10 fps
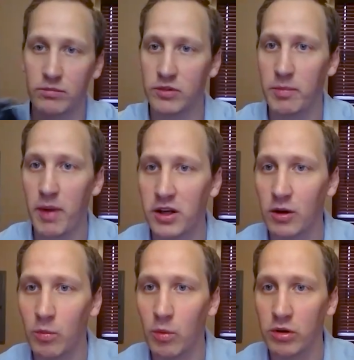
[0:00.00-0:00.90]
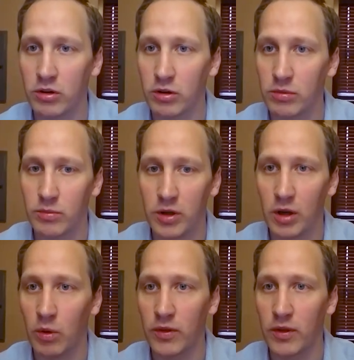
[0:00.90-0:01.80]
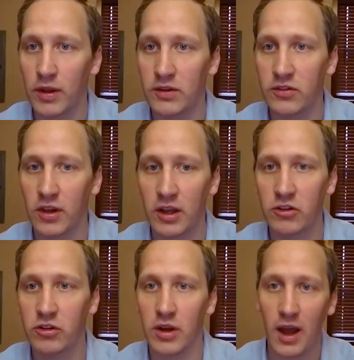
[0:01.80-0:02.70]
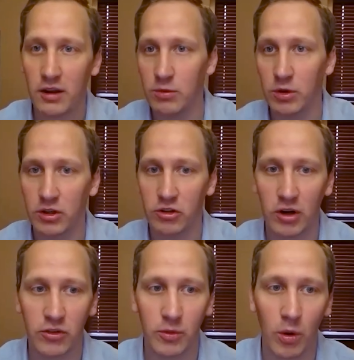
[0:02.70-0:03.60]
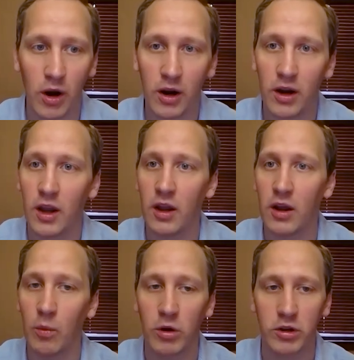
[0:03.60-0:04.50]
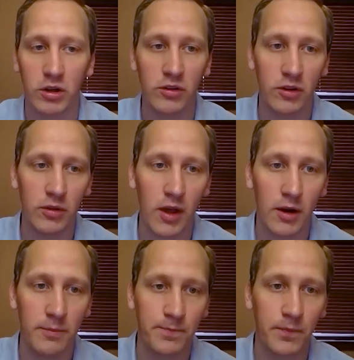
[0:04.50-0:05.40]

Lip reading: depending on what what the installation and how you want to dress the wire and what you're going to do there.